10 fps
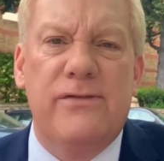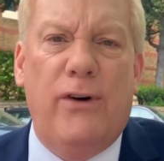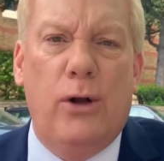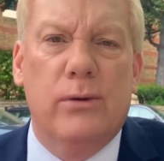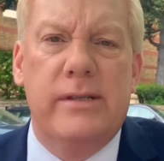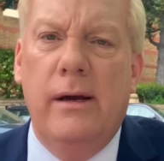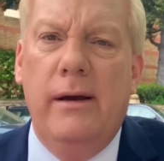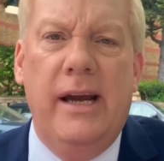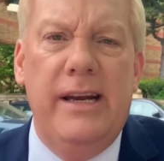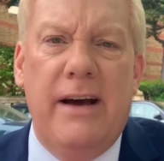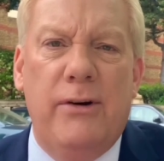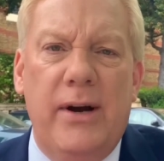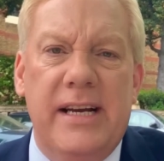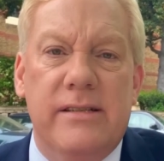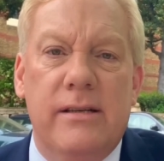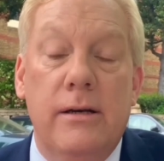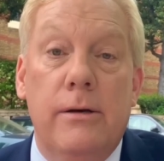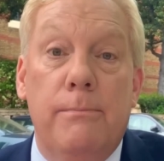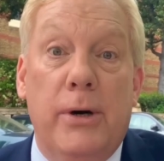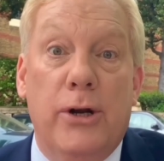fault. It never is.
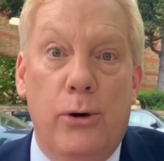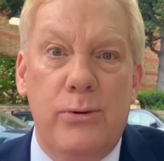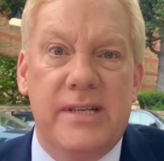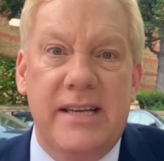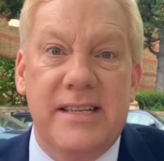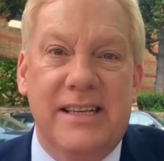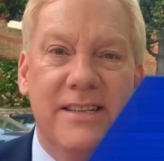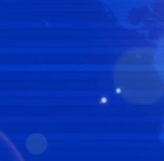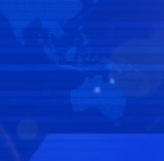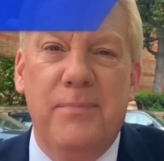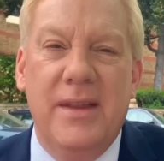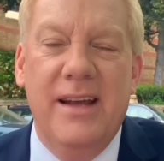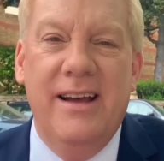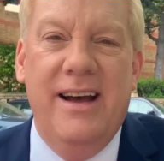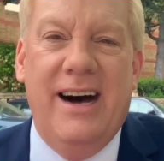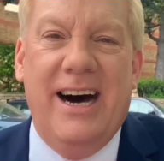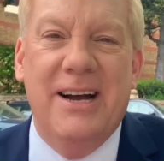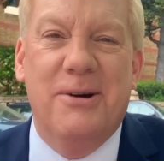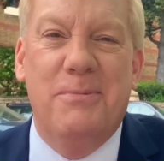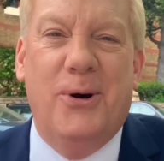But whose is it? Hi,
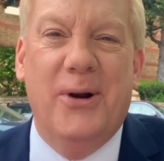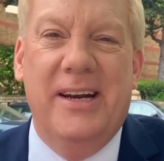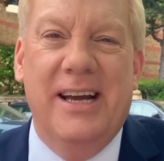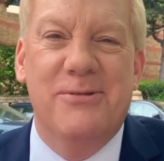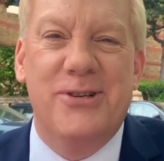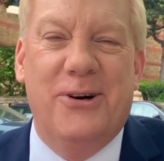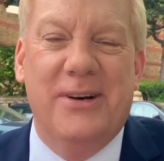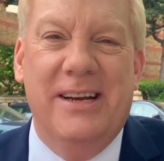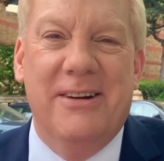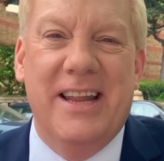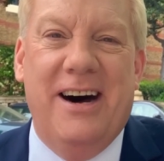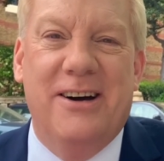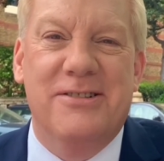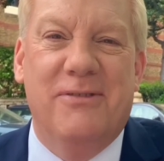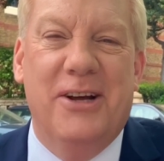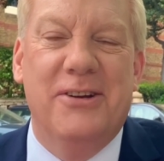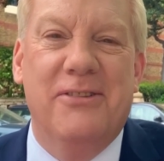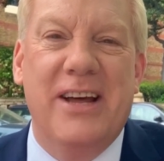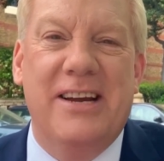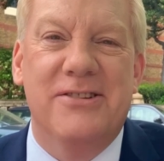good morning, Neil Sean here in the heart of London.
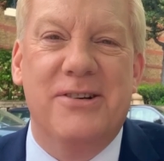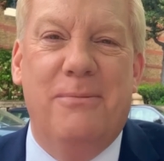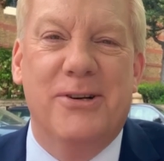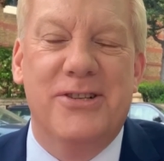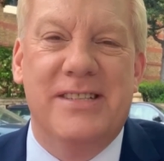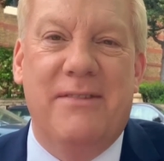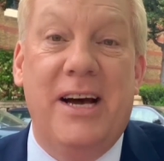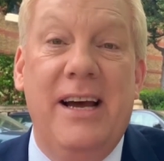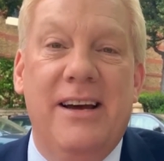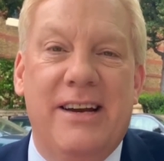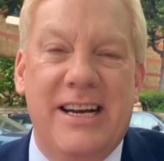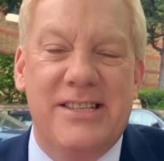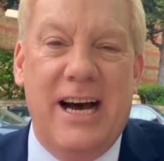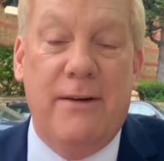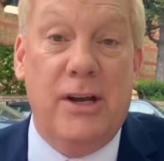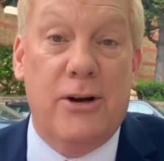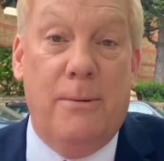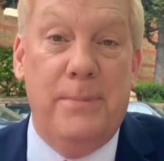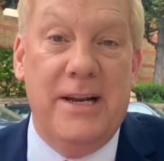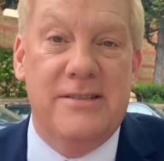Thank you so much as ever. Nice to have your
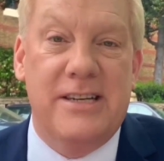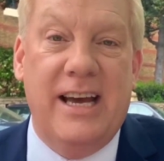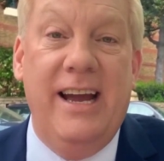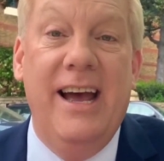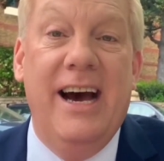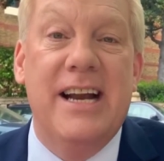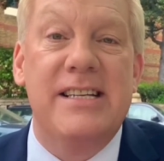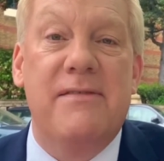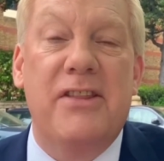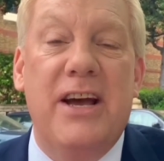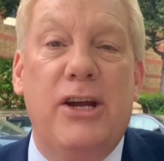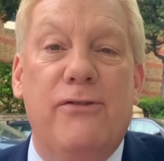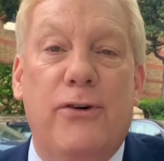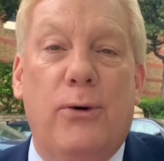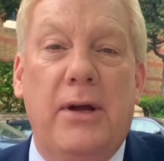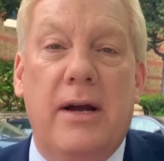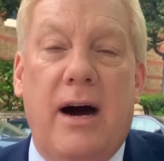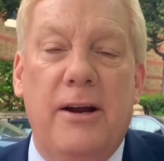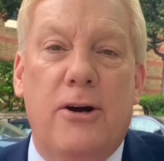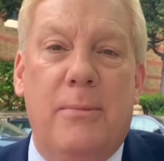company today. And as ever, thank you for all your
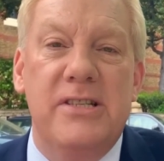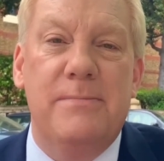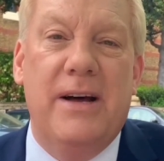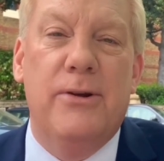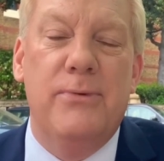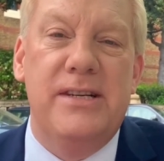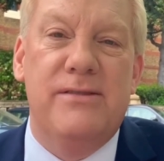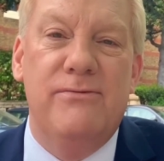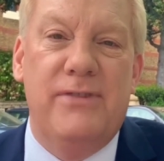kind comments about the recent